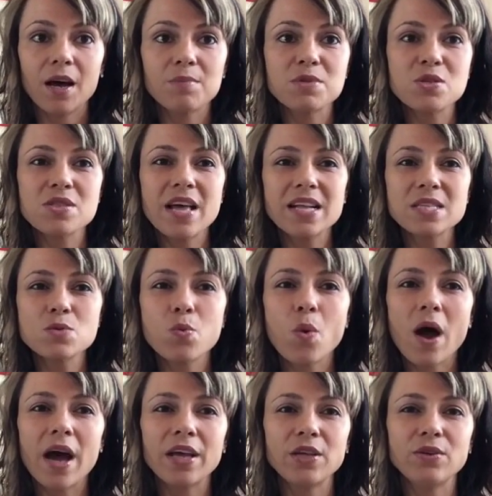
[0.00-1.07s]
So that's
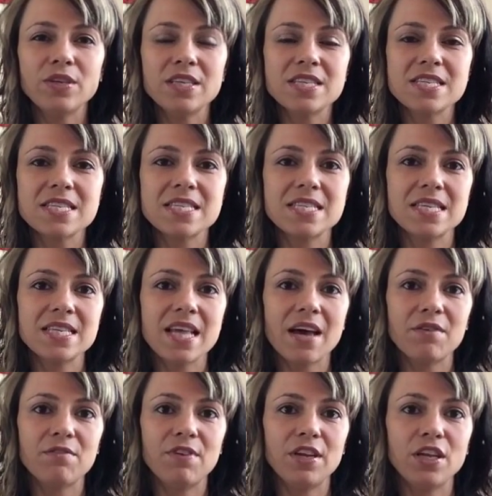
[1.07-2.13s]
why you need to see
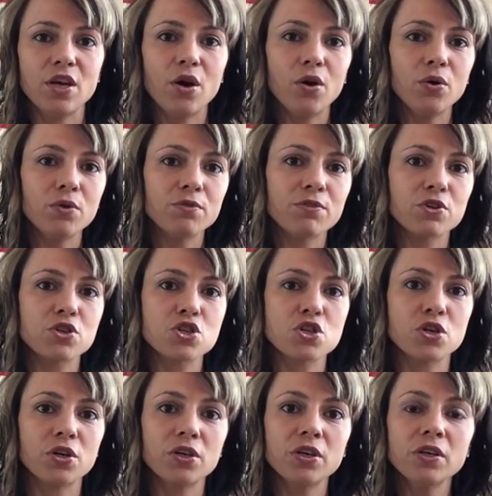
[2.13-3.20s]
that video for
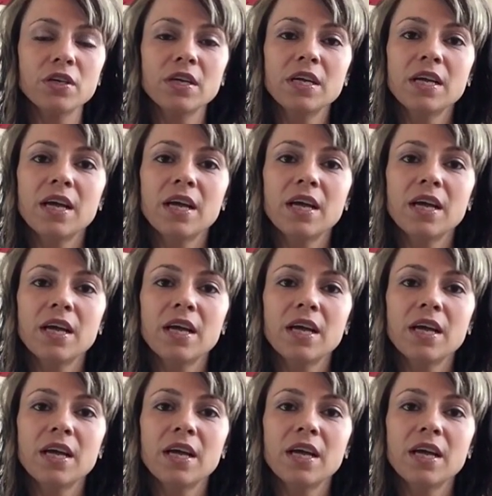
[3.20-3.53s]
sure,